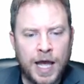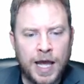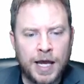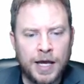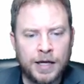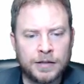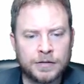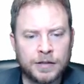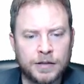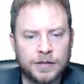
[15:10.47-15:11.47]

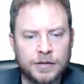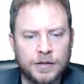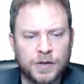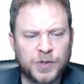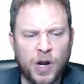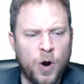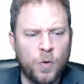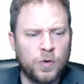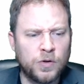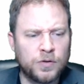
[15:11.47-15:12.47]
And it's like, oh,
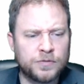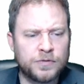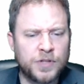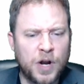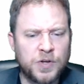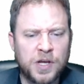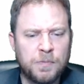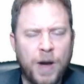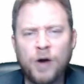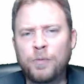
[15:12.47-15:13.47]
well, you know, you
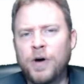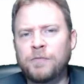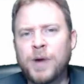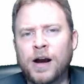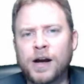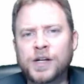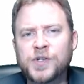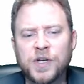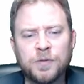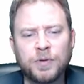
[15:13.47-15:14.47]
get powder puff pairings,
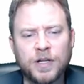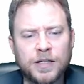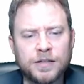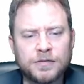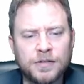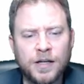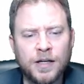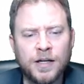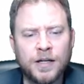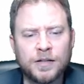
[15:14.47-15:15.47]
you get to play
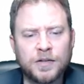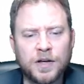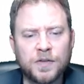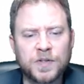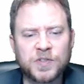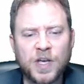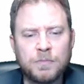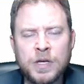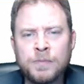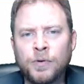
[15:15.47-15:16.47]
the same
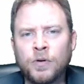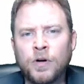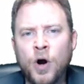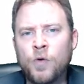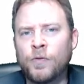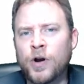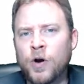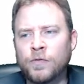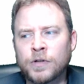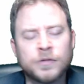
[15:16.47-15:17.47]
people over and
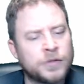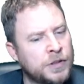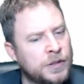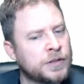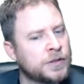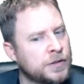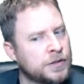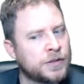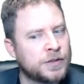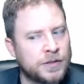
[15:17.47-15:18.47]
over.
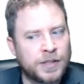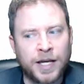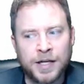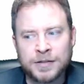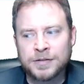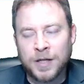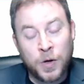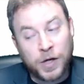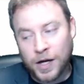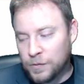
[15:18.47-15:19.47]
And,
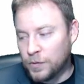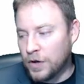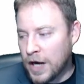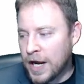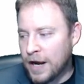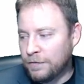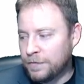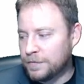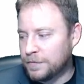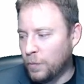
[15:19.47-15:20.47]
okay, well, I
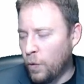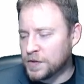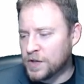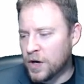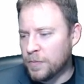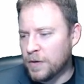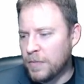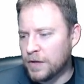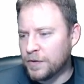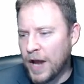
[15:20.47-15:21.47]
have one tournament a
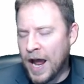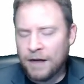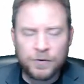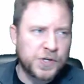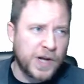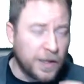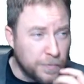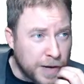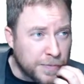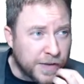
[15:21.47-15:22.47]
month on average in
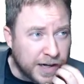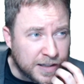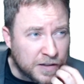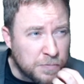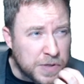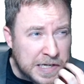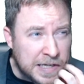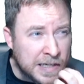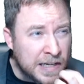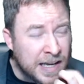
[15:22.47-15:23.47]
Alabama that I could compete
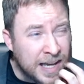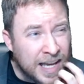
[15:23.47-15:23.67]
in.